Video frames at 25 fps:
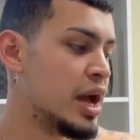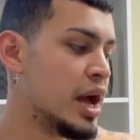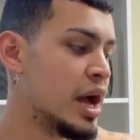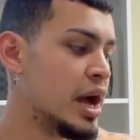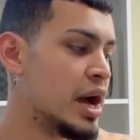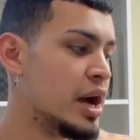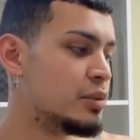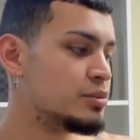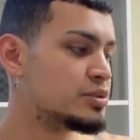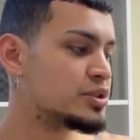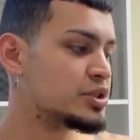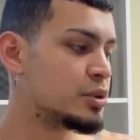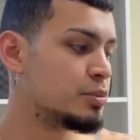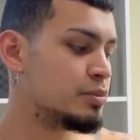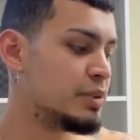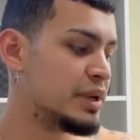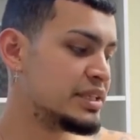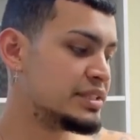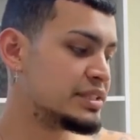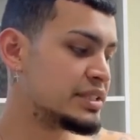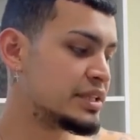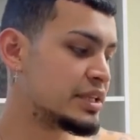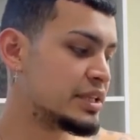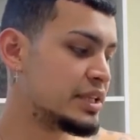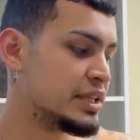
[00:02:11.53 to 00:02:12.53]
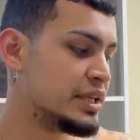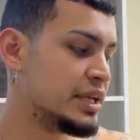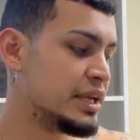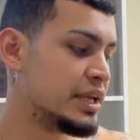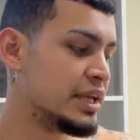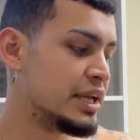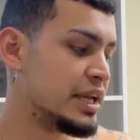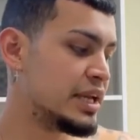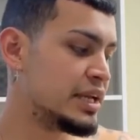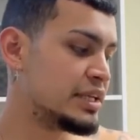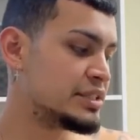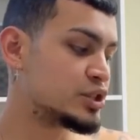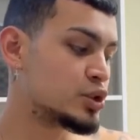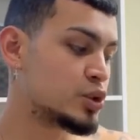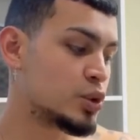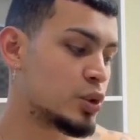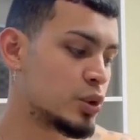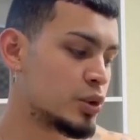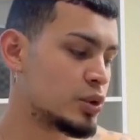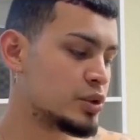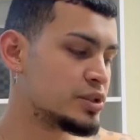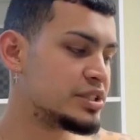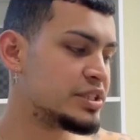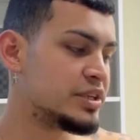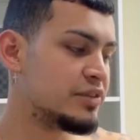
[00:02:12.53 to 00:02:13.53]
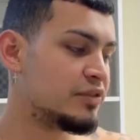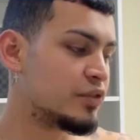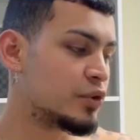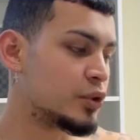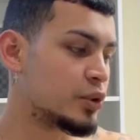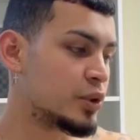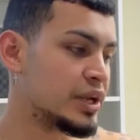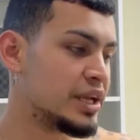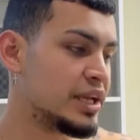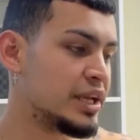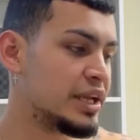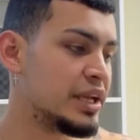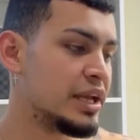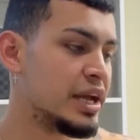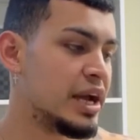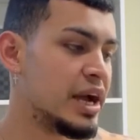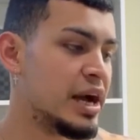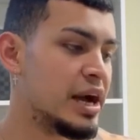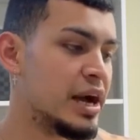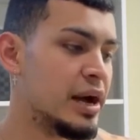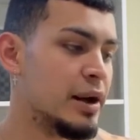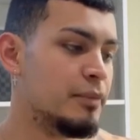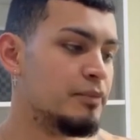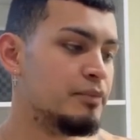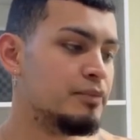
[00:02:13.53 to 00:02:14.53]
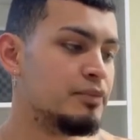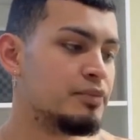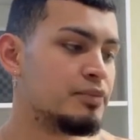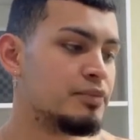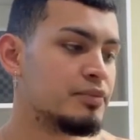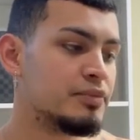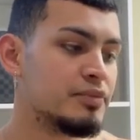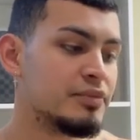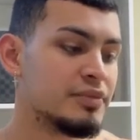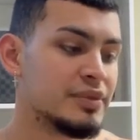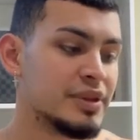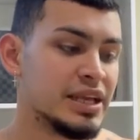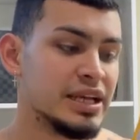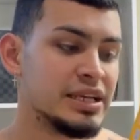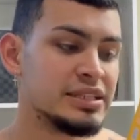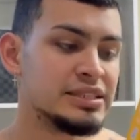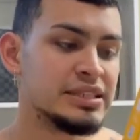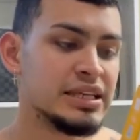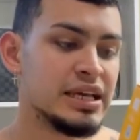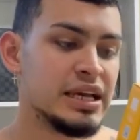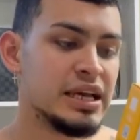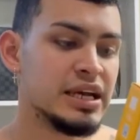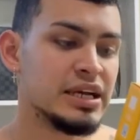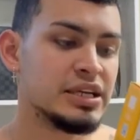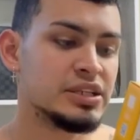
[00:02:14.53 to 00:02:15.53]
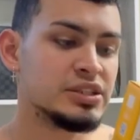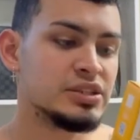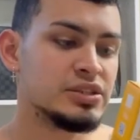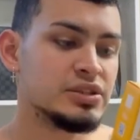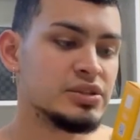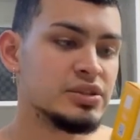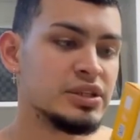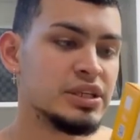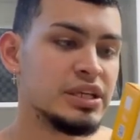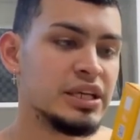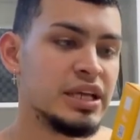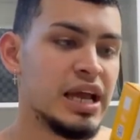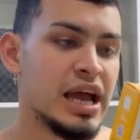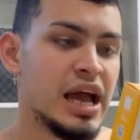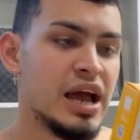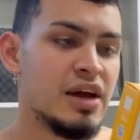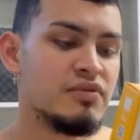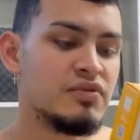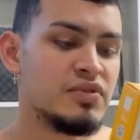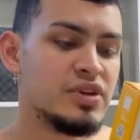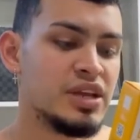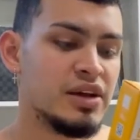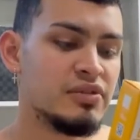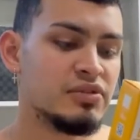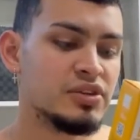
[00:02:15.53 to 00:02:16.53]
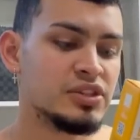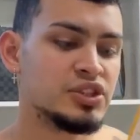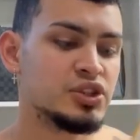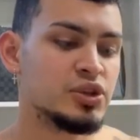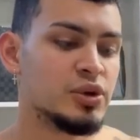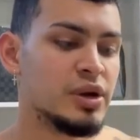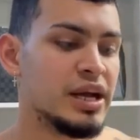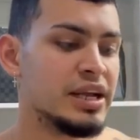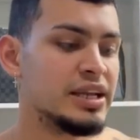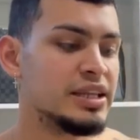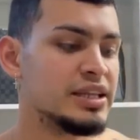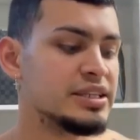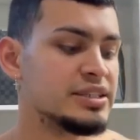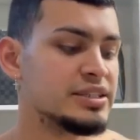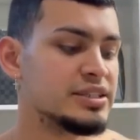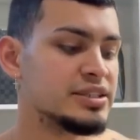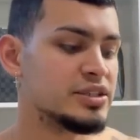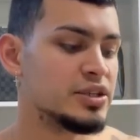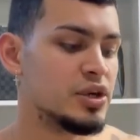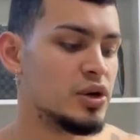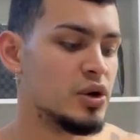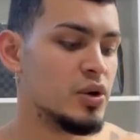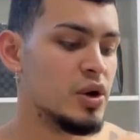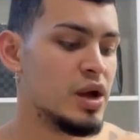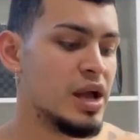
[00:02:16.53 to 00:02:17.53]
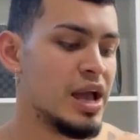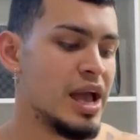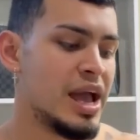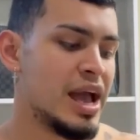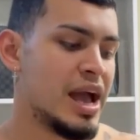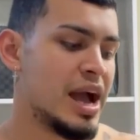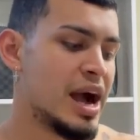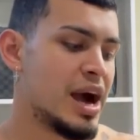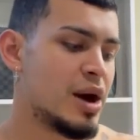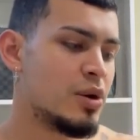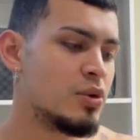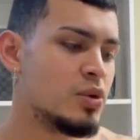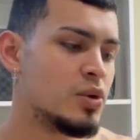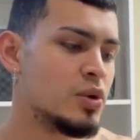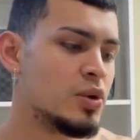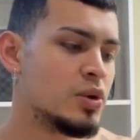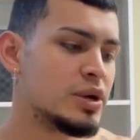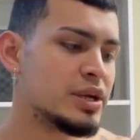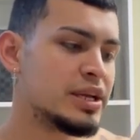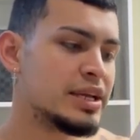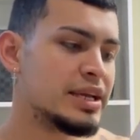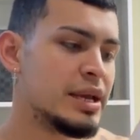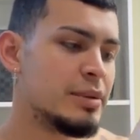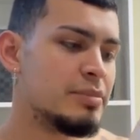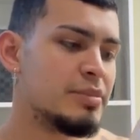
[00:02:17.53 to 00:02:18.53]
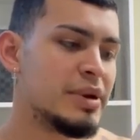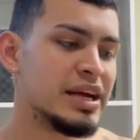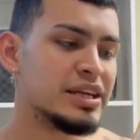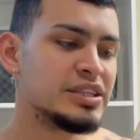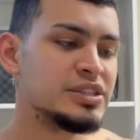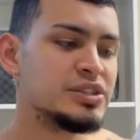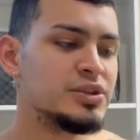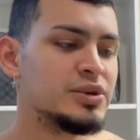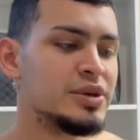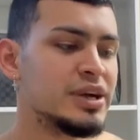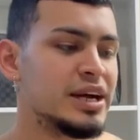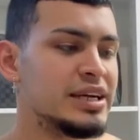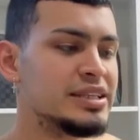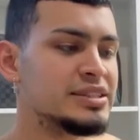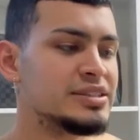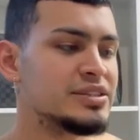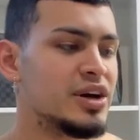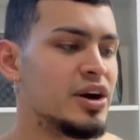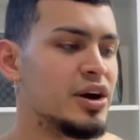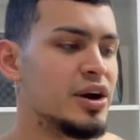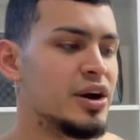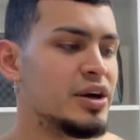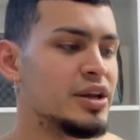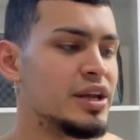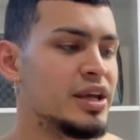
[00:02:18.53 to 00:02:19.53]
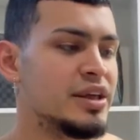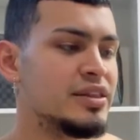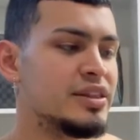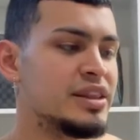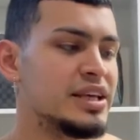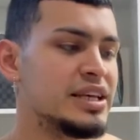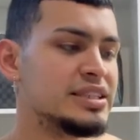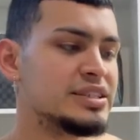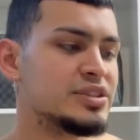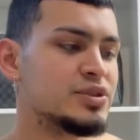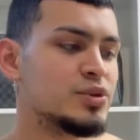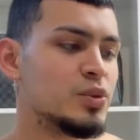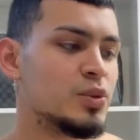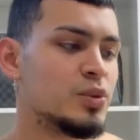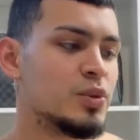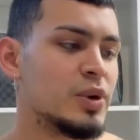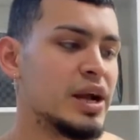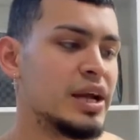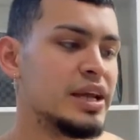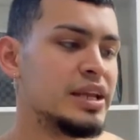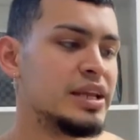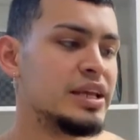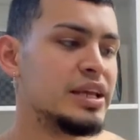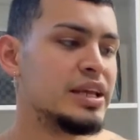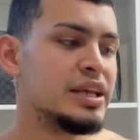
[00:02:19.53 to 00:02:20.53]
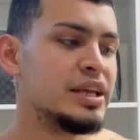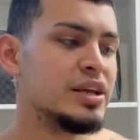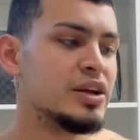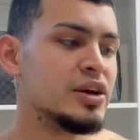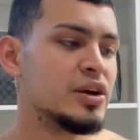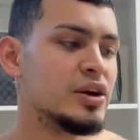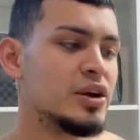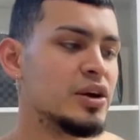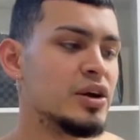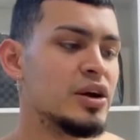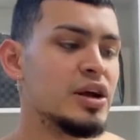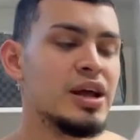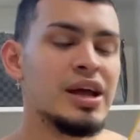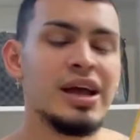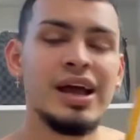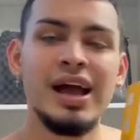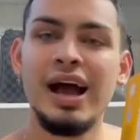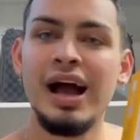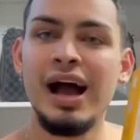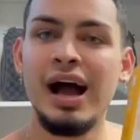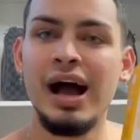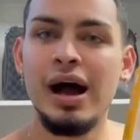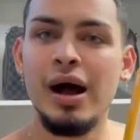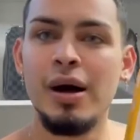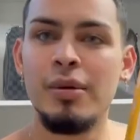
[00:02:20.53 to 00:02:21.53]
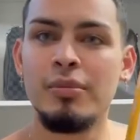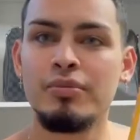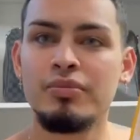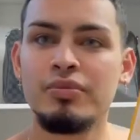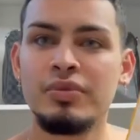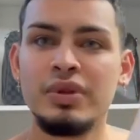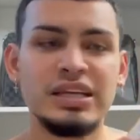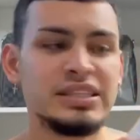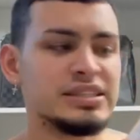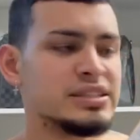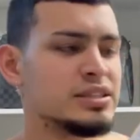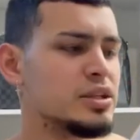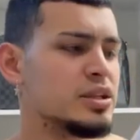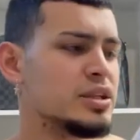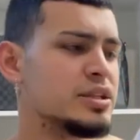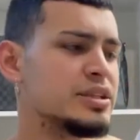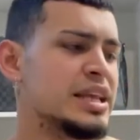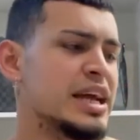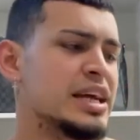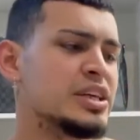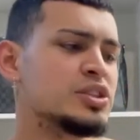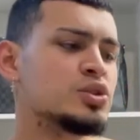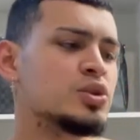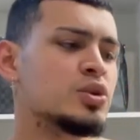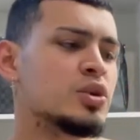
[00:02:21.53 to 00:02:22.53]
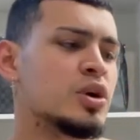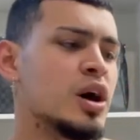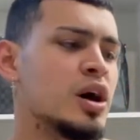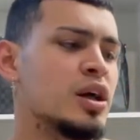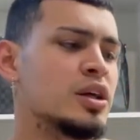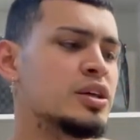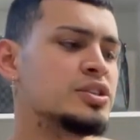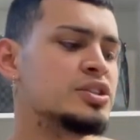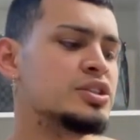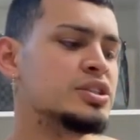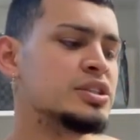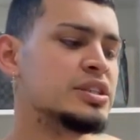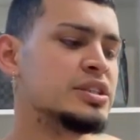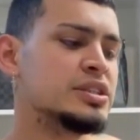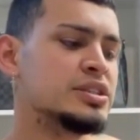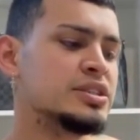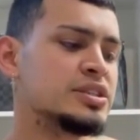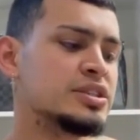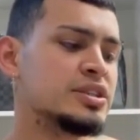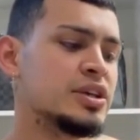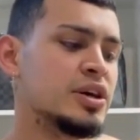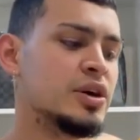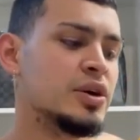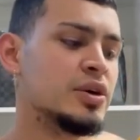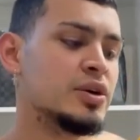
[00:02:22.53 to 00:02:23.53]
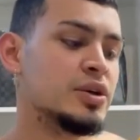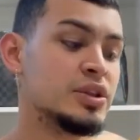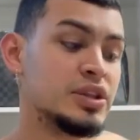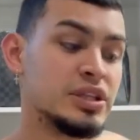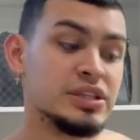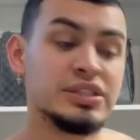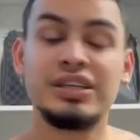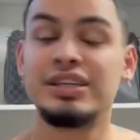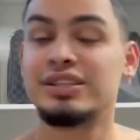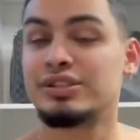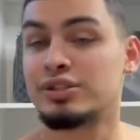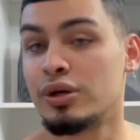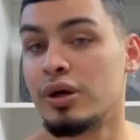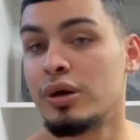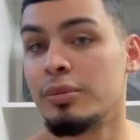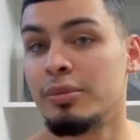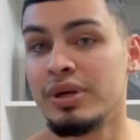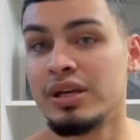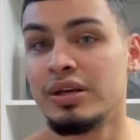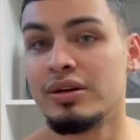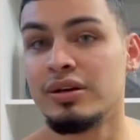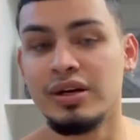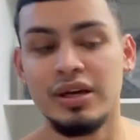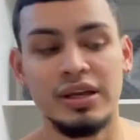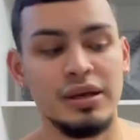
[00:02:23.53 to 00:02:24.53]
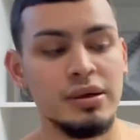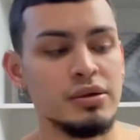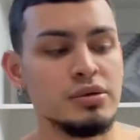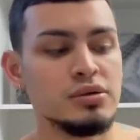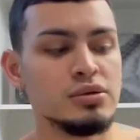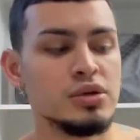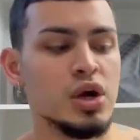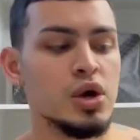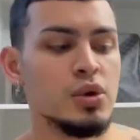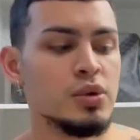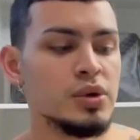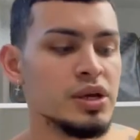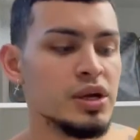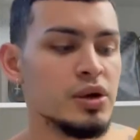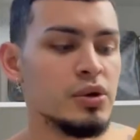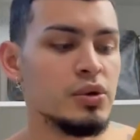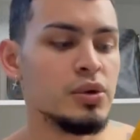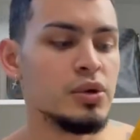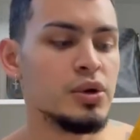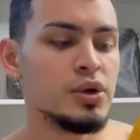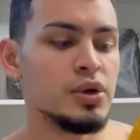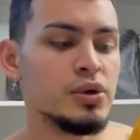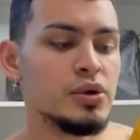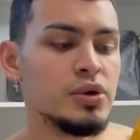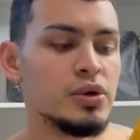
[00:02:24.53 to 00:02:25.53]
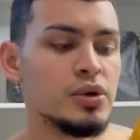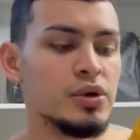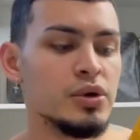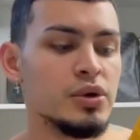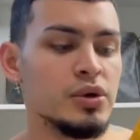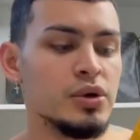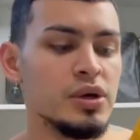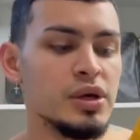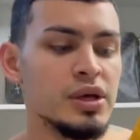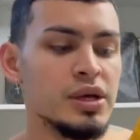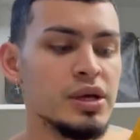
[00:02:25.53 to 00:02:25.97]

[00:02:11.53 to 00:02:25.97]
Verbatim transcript: Um, so basically it's cruelty-free. Um, it's actually, I have never tried this, so I will get back to you guys on this right here. Um, it's natural collagen, so it's gonna be good. Coconut oil,